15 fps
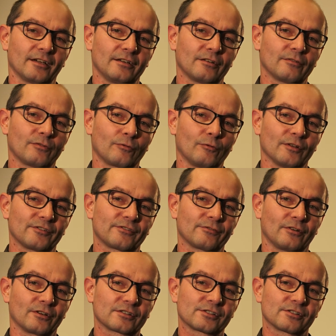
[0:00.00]
for one
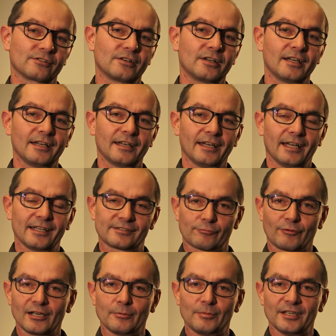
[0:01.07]
structure has
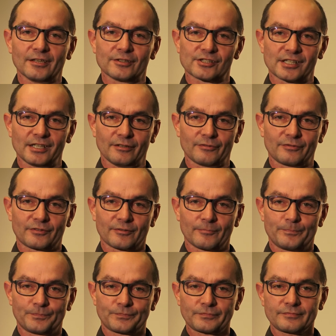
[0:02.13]
really been achieved.
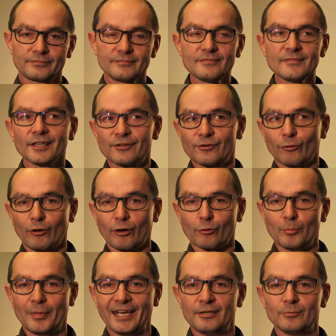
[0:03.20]
So
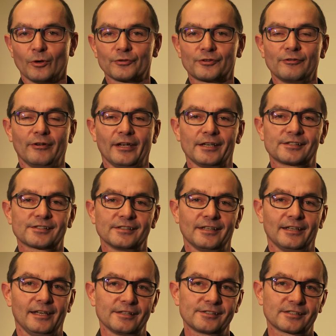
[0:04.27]
our main motivation
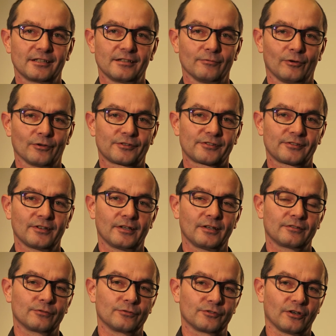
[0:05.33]
initially was
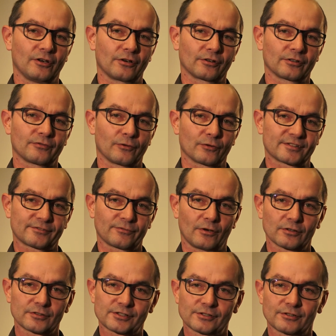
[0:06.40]
to target for
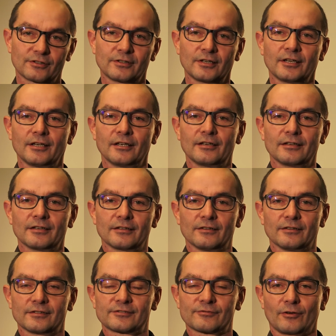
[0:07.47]
structures
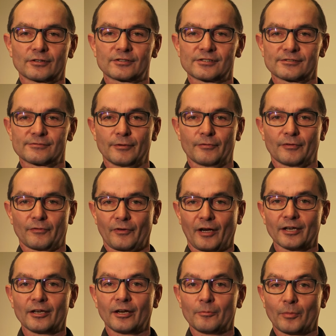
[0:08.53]
with a
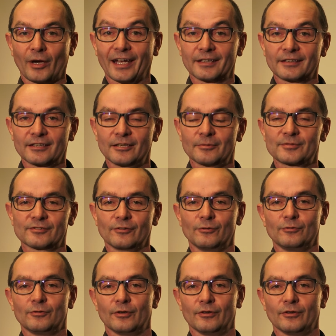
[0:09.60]
finite band gap, so